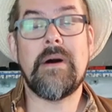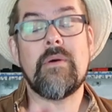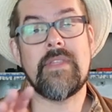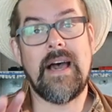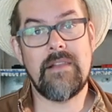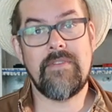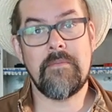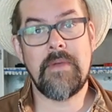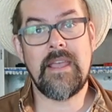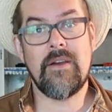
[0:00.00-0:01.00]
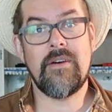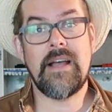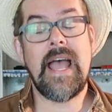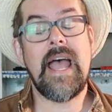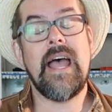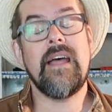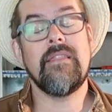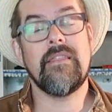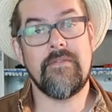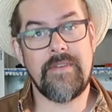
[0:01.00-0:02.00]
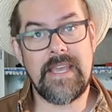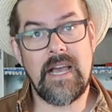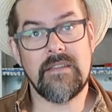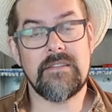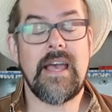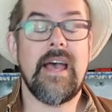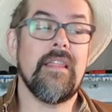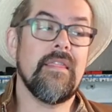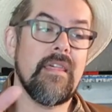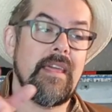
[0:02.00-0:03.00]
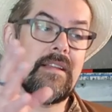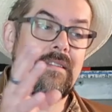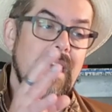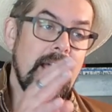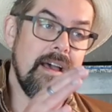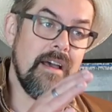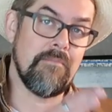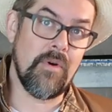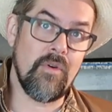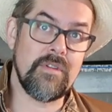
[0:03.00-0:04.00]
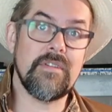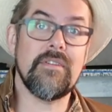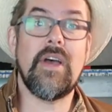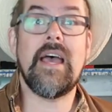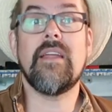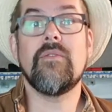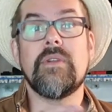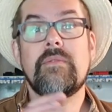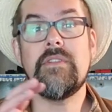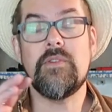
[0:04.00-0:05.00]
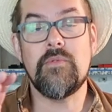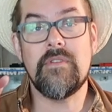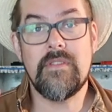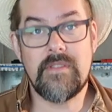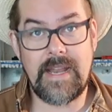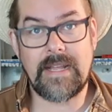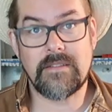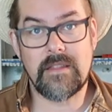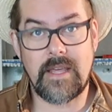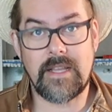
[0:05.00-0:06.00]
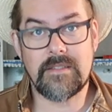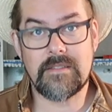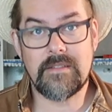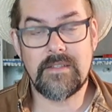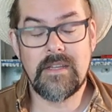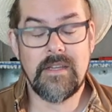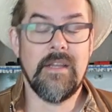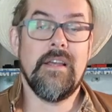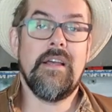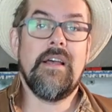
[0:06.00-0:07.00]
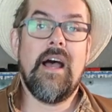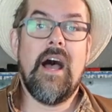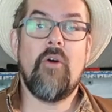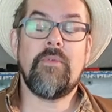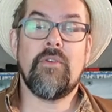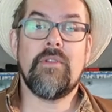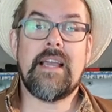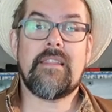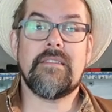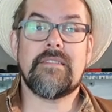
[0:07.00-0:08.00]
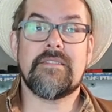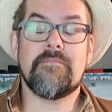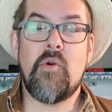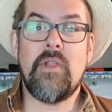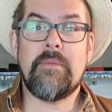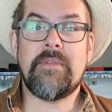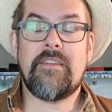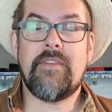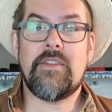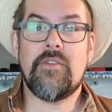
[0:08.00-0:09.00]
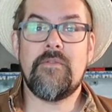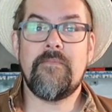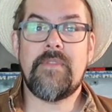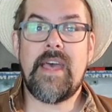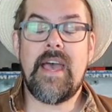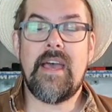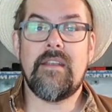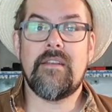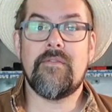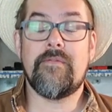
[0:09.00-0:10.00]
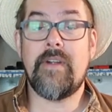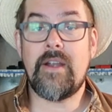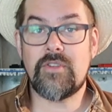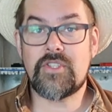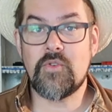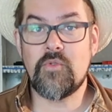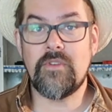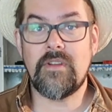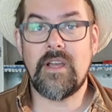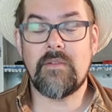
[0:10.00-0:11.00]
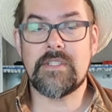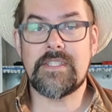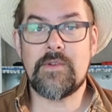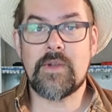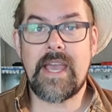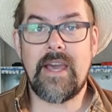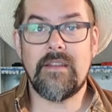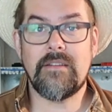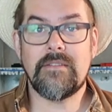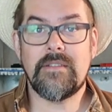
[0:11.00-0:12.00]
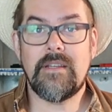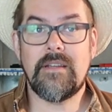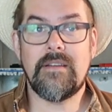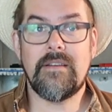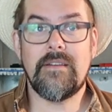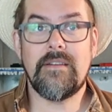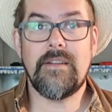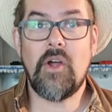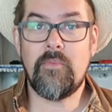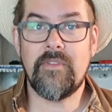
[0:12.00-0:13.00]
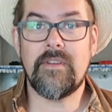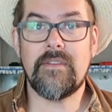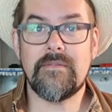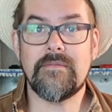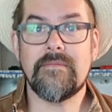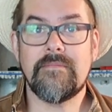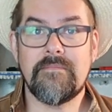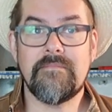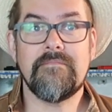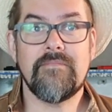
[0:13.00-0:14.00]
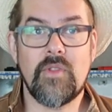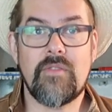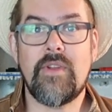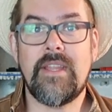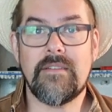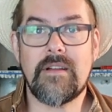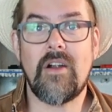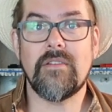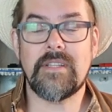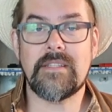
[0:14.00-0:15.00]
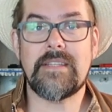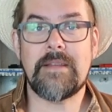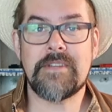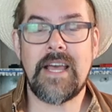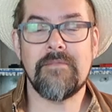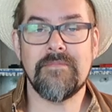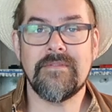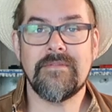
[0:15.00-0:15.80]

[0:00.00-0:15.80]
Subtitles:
about the Alfa Romeo and the Fiat, and the things I have bought and what I will do the next things. Hope you all like this small update video, and very soon I will see you again, and hopefully with 3 cars at the same time.